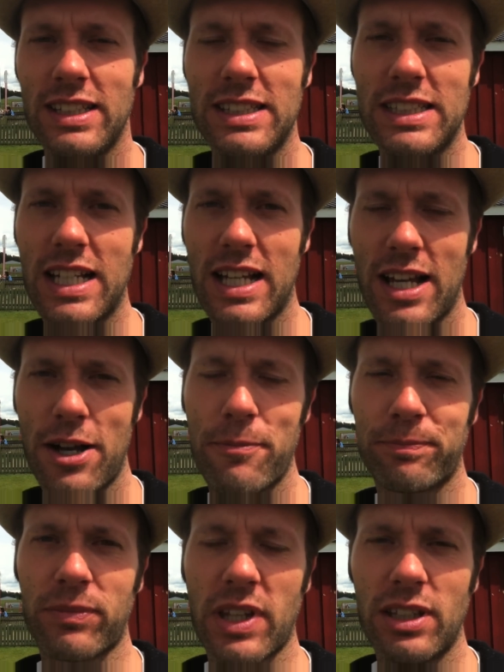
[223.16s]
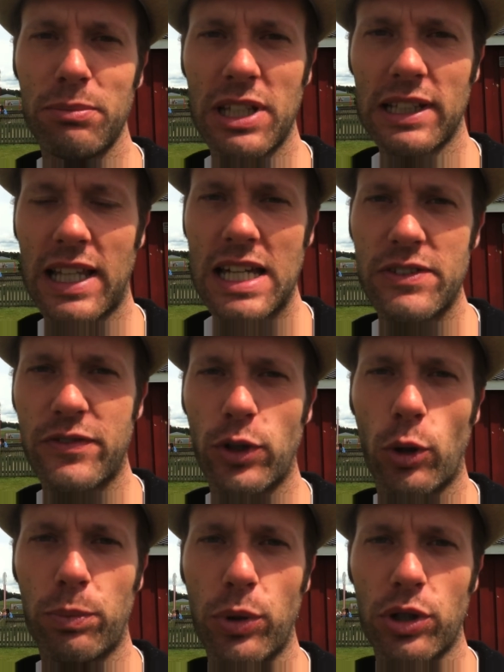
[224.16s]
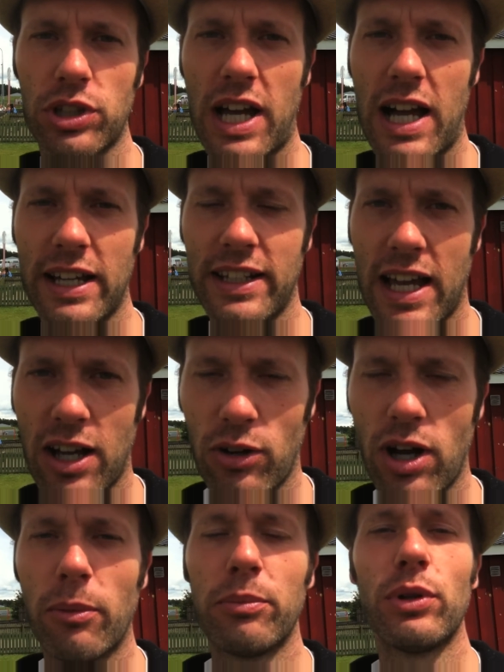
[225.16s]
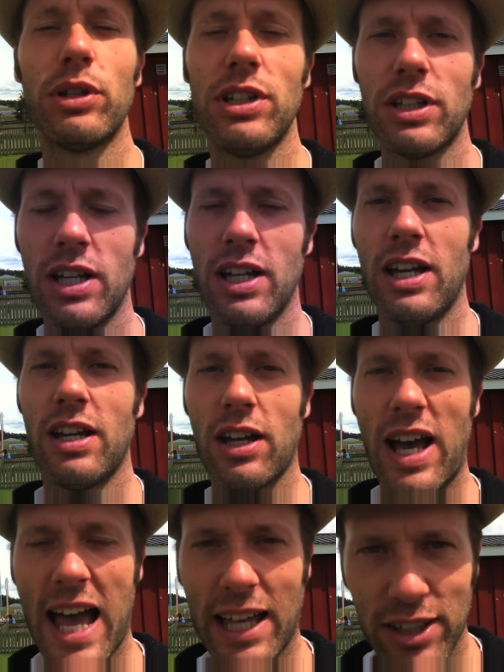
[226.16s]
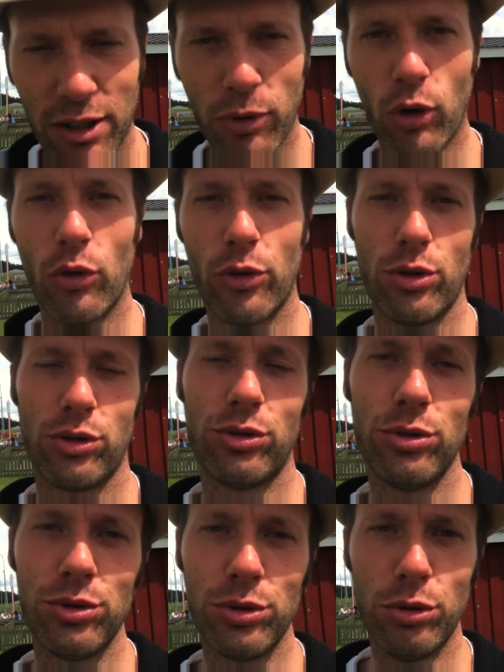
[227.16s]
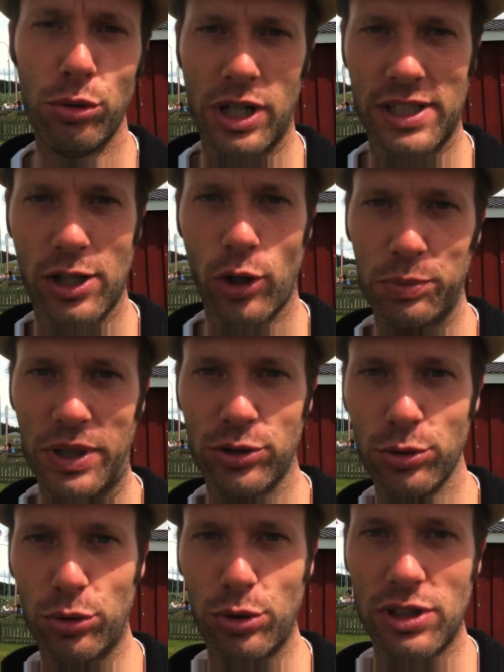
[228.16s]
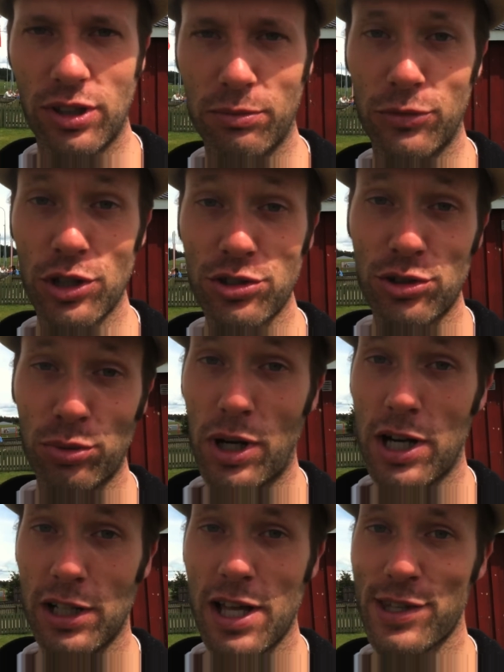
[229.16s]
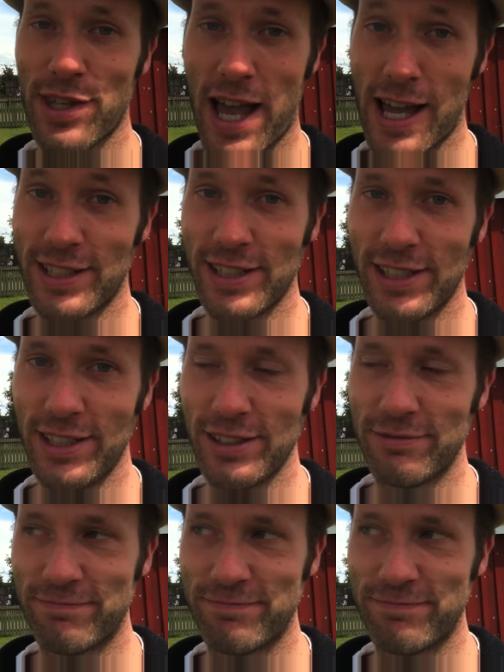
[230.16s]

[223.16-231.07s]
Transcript: the Meaning Life notebook, I now humbly hand them over to you, and I hope that you treat them just as well as I did.